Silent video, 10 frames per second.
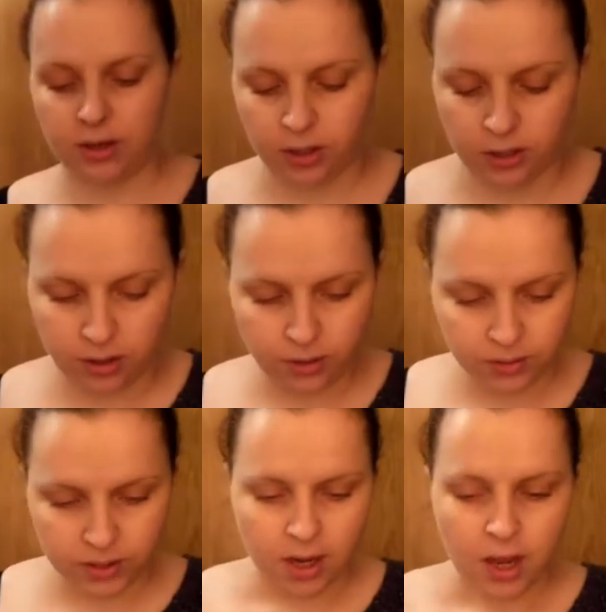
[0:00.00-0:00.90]
that I
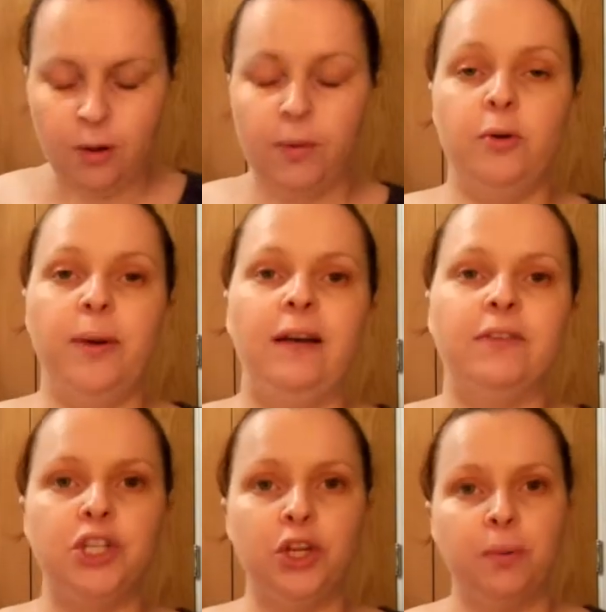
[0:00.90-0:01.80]
use. We normally
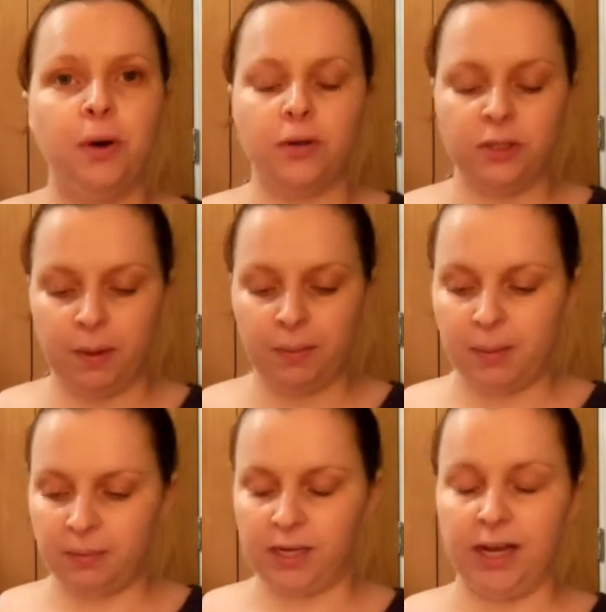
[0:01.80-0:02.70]
have a shoe box, but
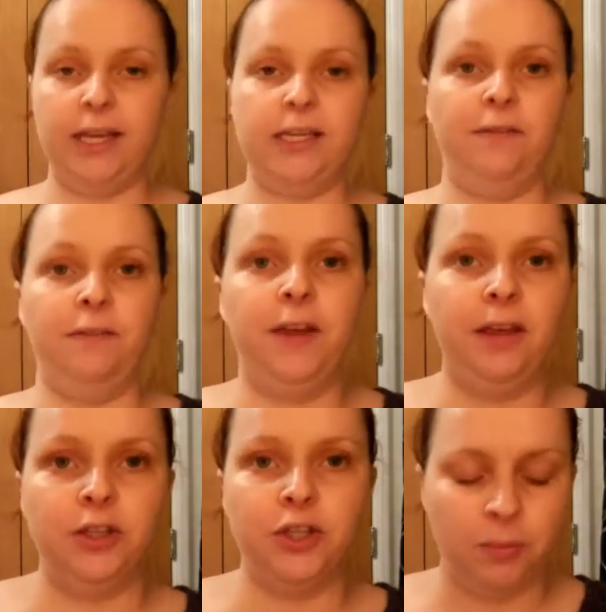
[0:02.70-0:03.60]
my mum's like, it didn't fit
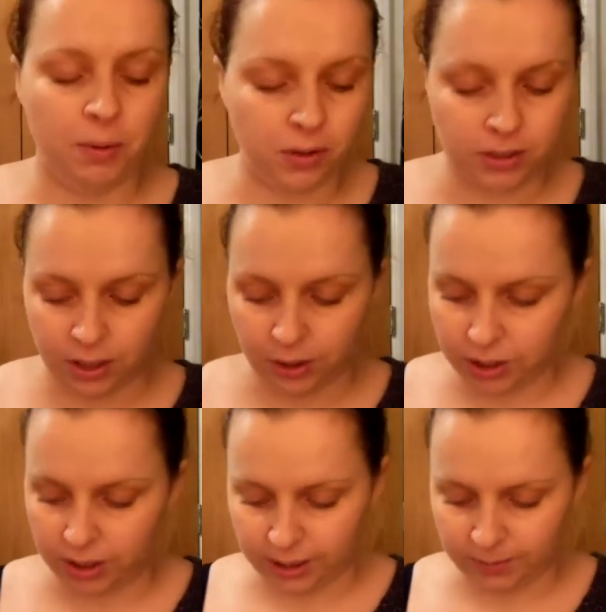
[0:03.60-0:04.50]
in the shoe box, so
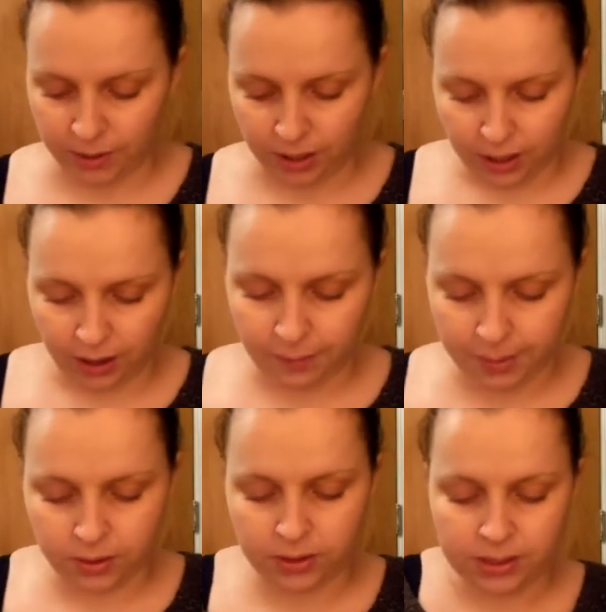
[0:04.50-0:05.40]
she had to put it in another
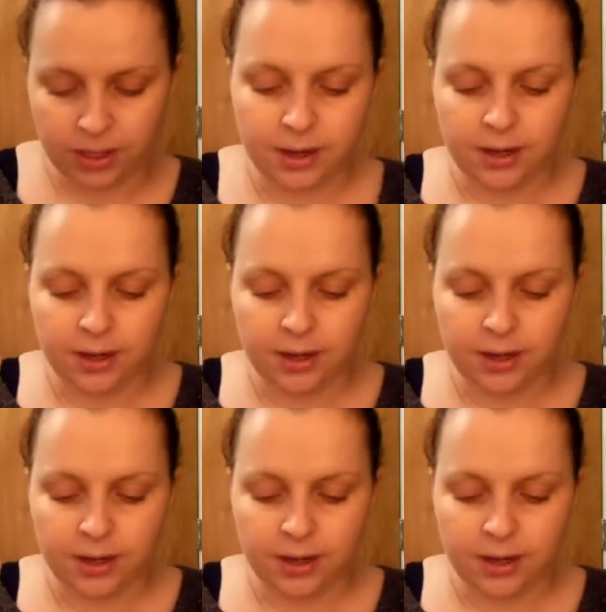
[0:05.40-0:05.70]
box.